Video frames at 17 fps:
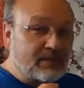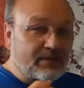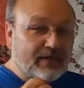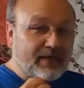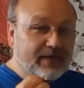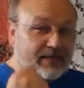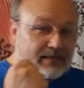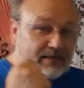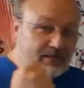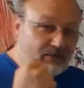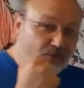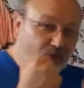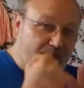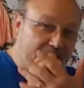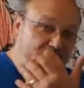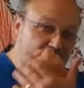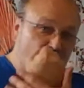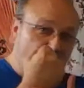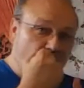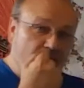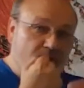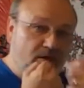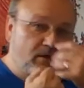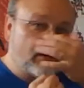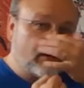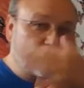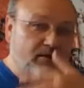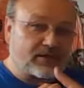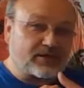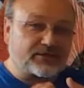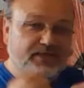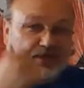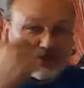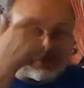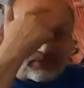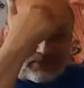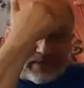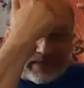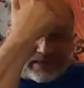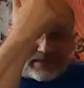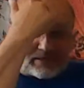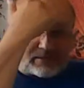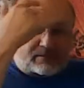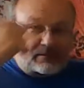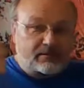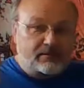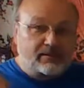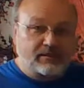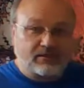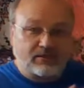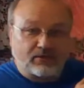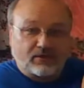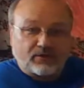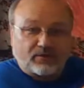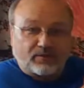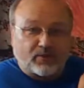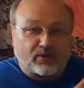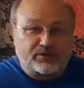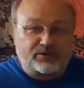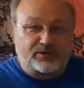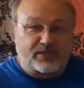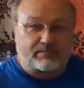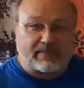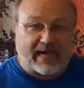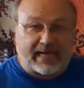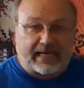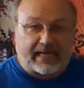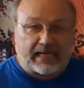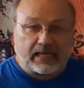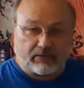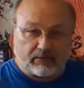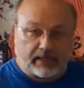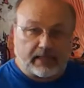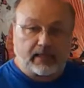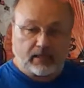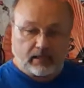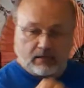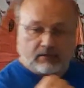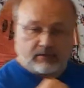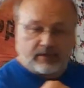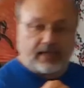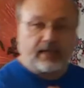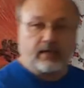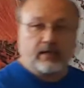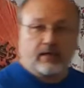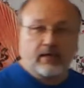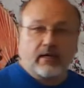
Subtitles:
right? We're here because the other fists are other parts of the body, right? Okay.